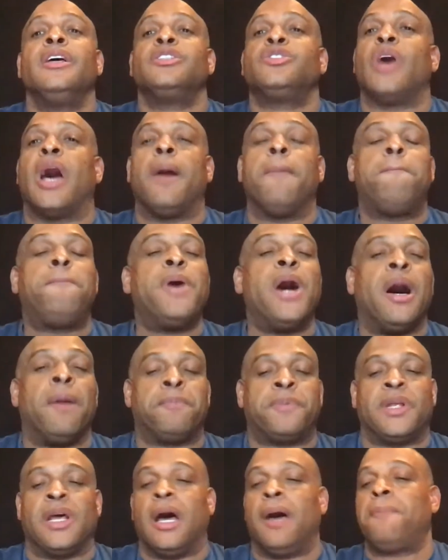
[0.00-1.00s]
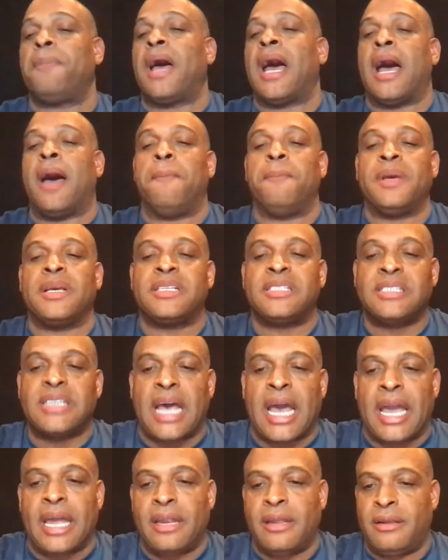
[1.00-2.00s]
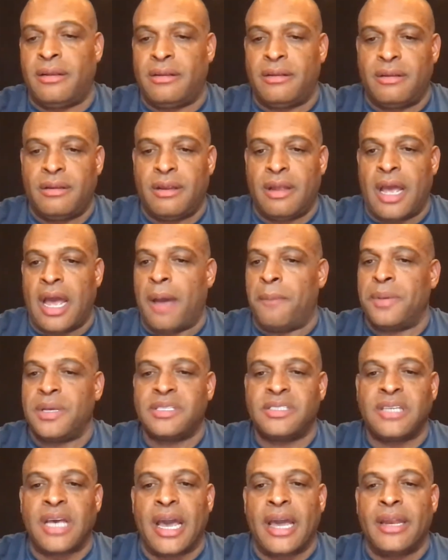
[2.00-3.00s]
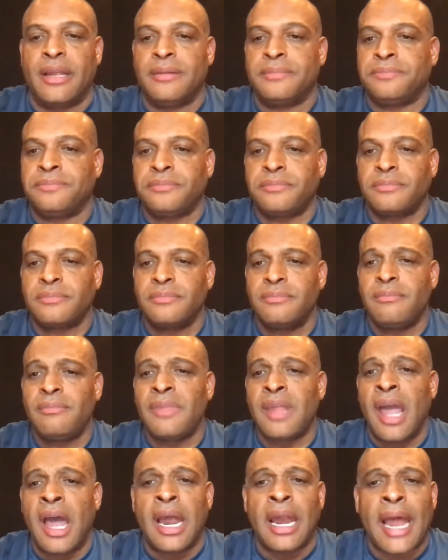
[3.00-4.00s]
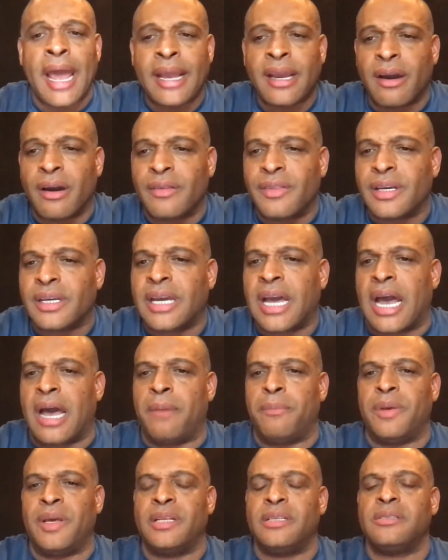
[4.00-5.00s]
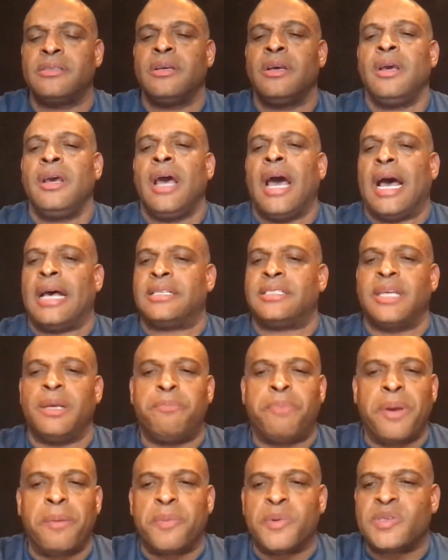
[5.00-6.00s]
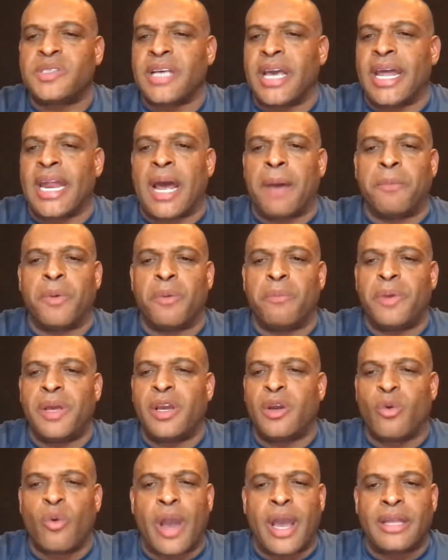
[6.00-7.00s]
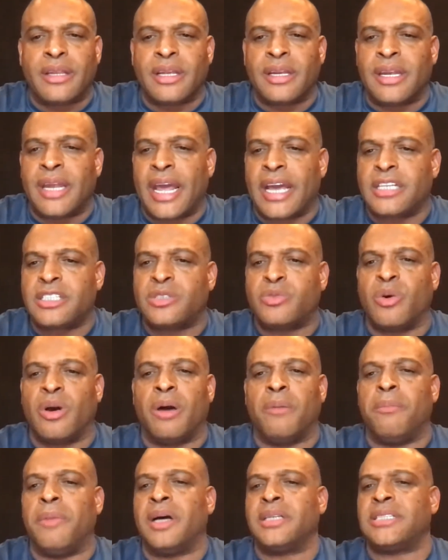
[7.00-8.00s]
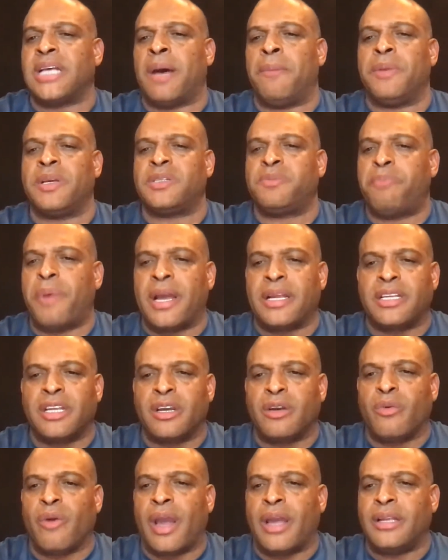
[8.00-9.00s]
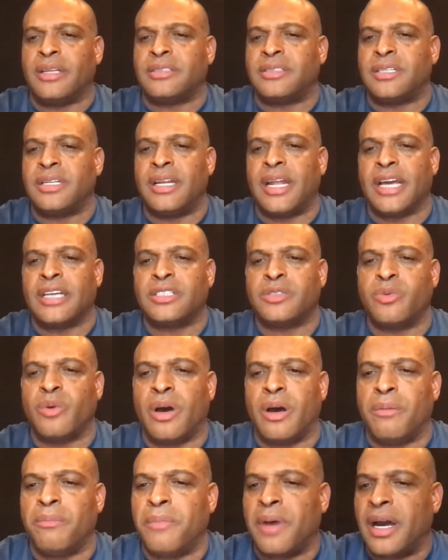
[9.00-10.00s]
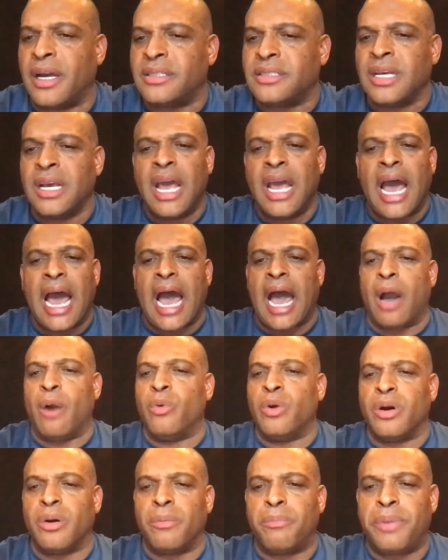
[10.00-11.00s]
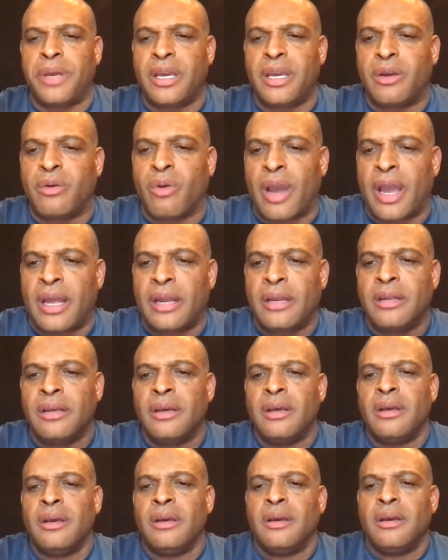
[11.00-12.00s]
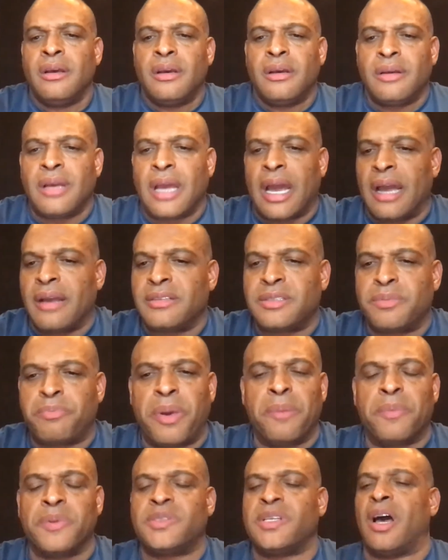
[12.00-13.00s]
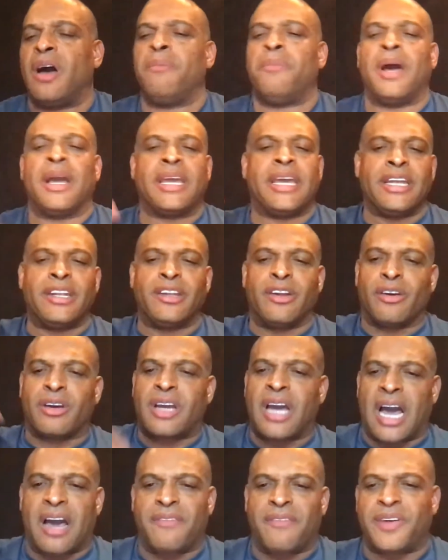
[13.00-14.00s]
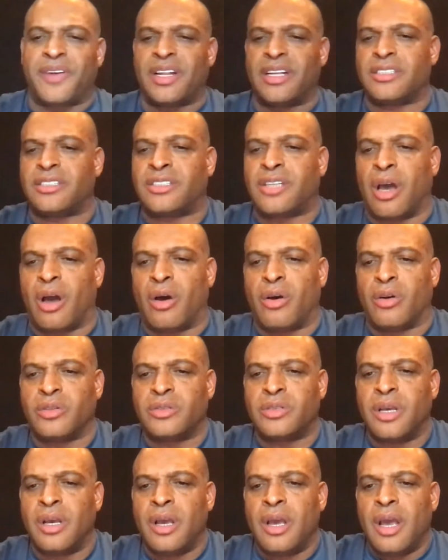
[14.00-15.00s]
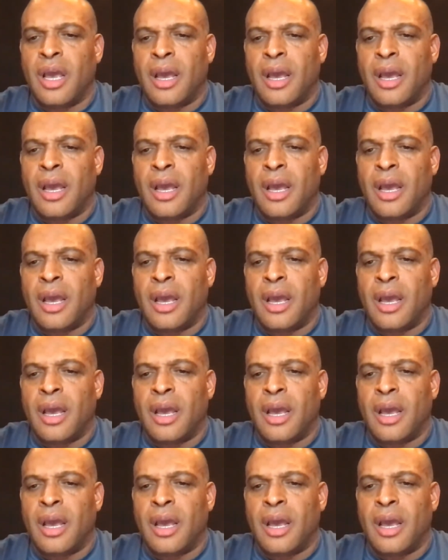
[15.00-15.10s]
So I'm pumped up. I'm excited. I like all the comments. I see people saying I'm going to be great the next 12 months. I'm expecting greatness the next 12 months. I will be great. Yeah, people talk about getting their confidence tones.